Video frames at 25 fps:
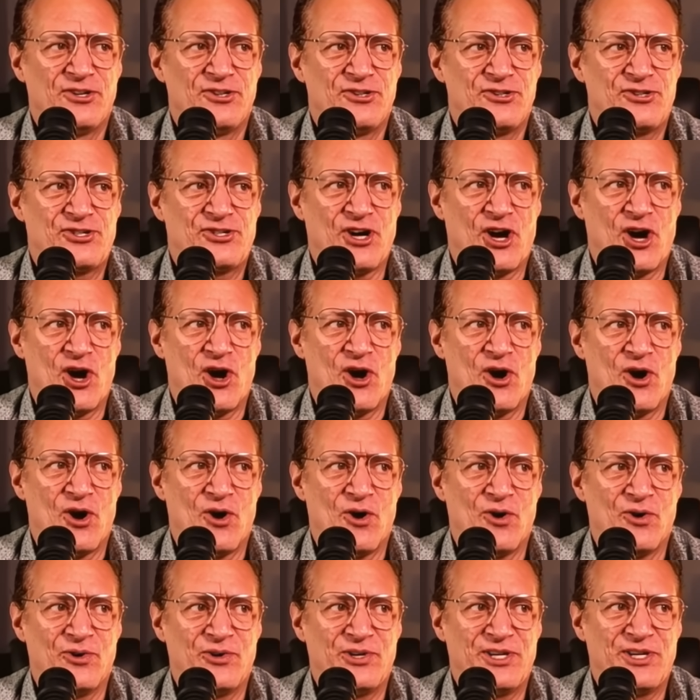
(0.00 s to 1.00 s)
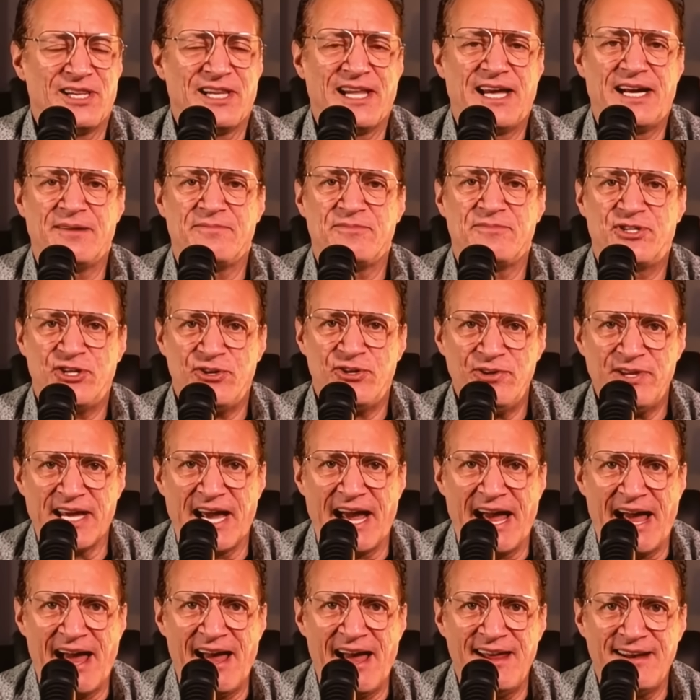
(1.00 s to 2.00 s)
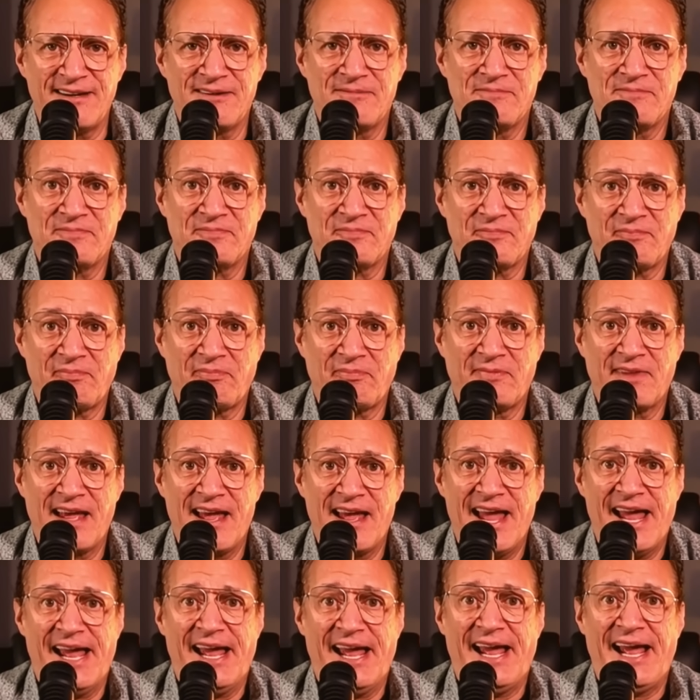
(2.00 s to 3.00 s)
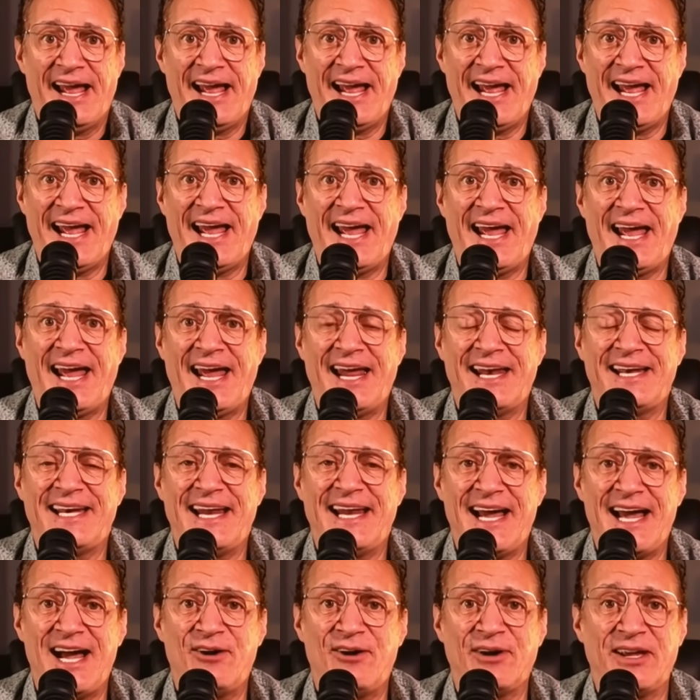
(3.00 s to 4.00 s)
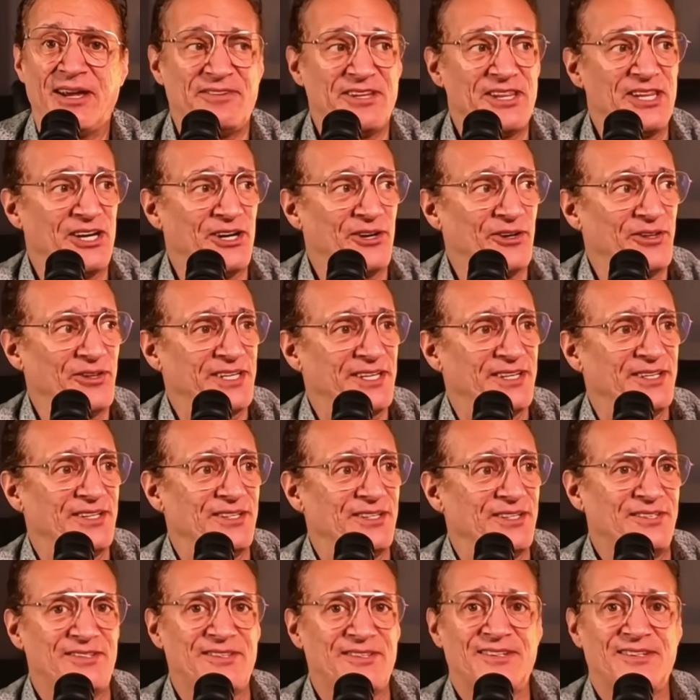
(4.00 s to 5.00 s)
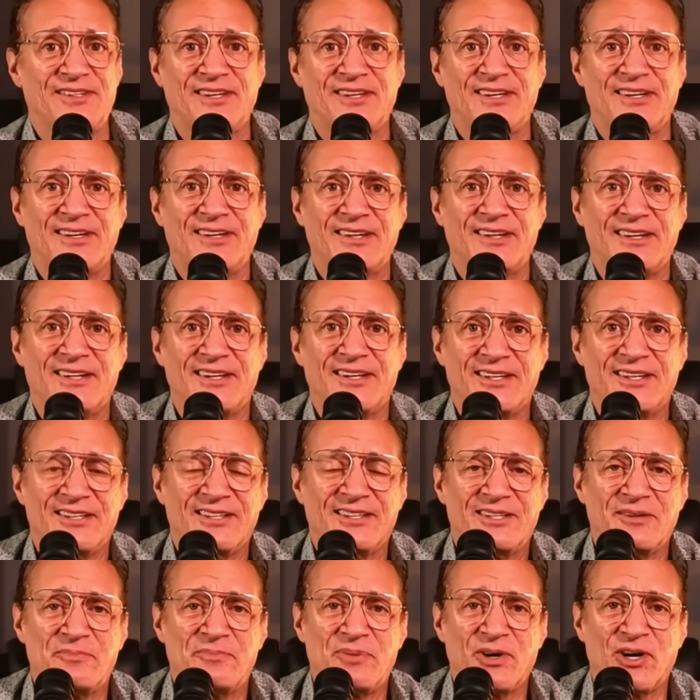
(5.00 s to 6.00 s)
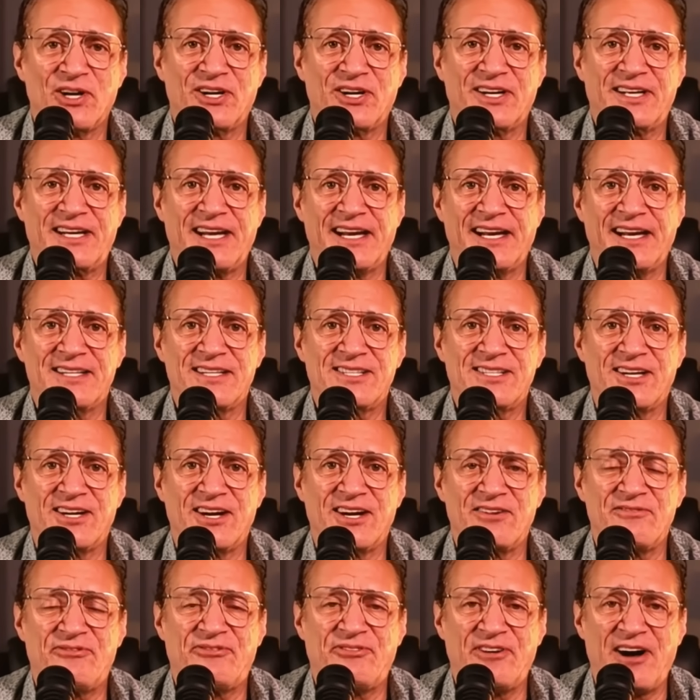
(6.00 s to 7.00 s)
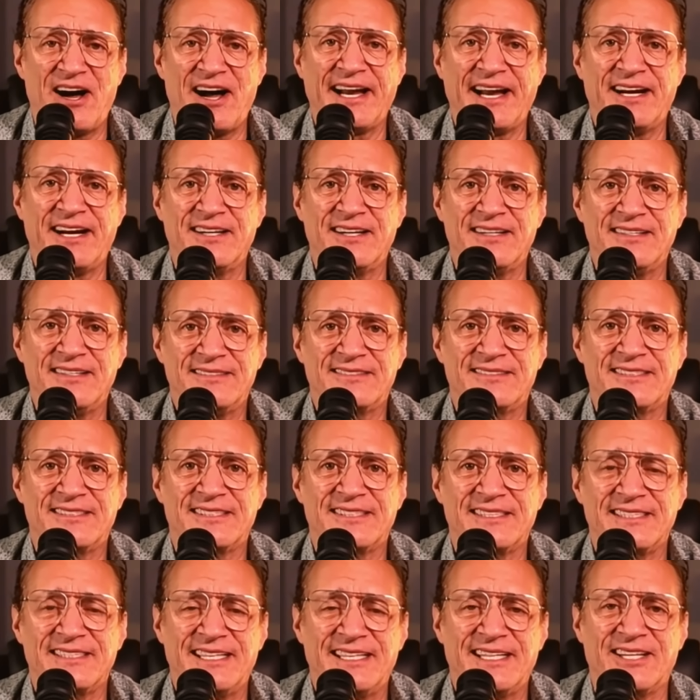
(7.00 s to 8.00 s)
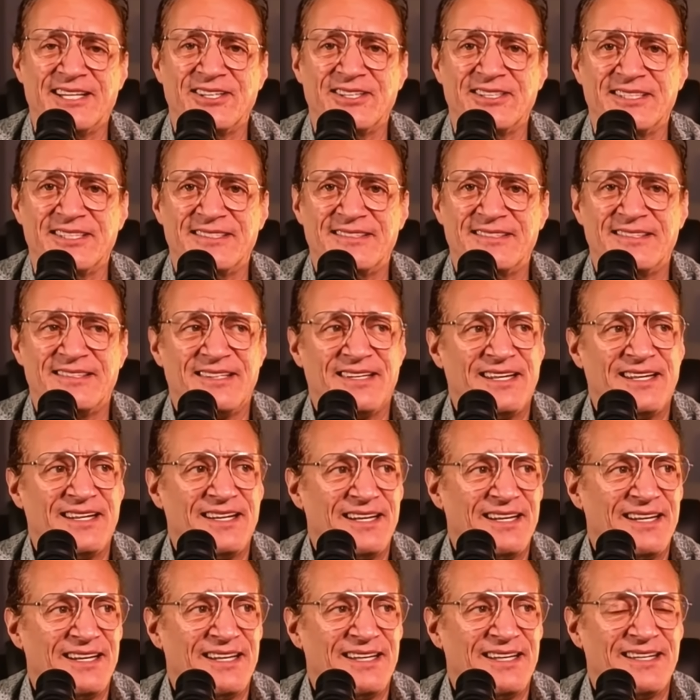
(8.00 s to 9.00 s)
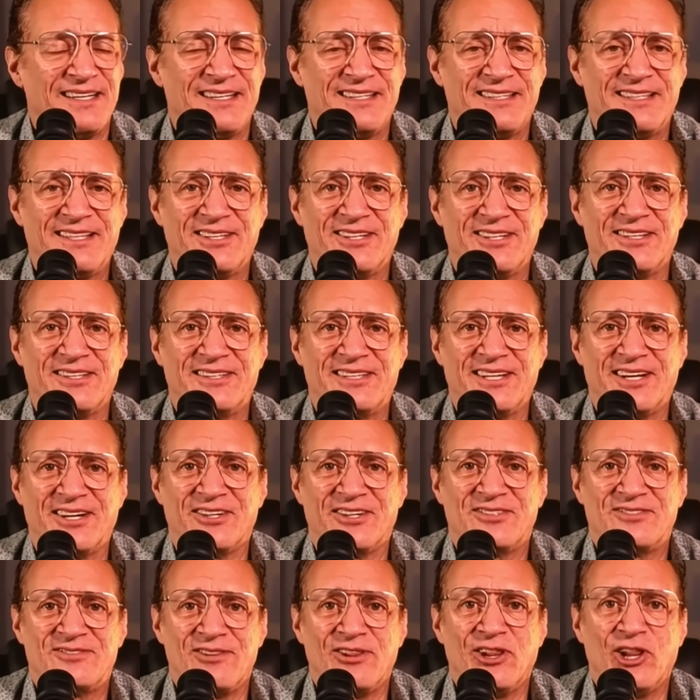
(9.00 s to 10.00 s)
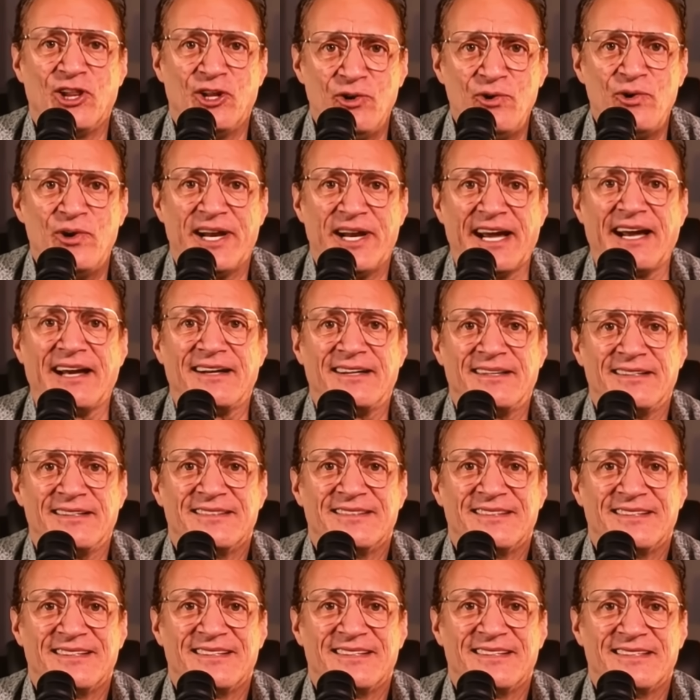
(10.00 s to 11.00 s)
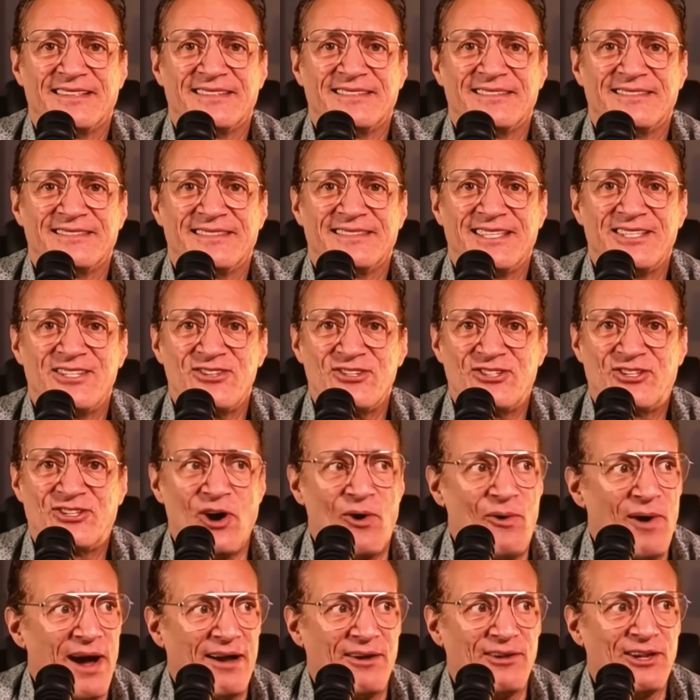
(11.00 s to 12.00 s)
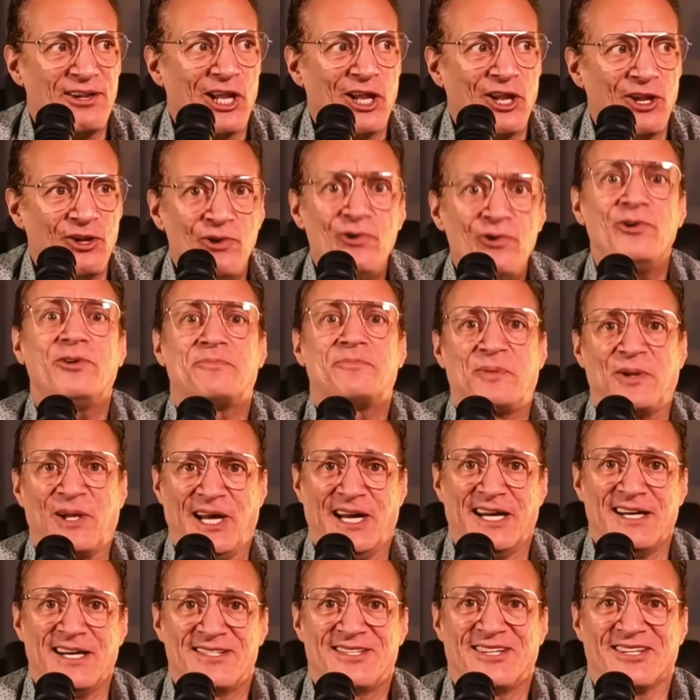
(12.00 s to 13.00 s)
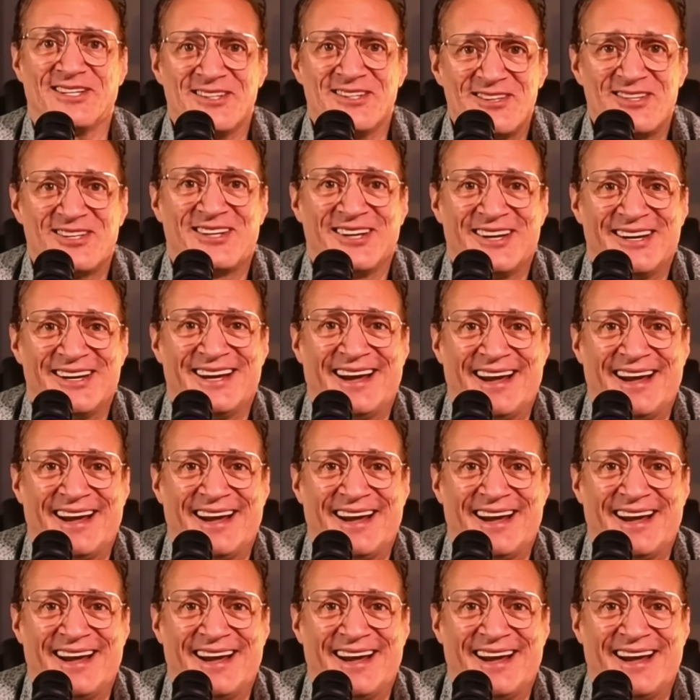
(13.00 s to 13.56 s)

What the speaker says: So you let them do that. And now, even though the Burger King isn't on fire, or, they're looting. They just go out and loot places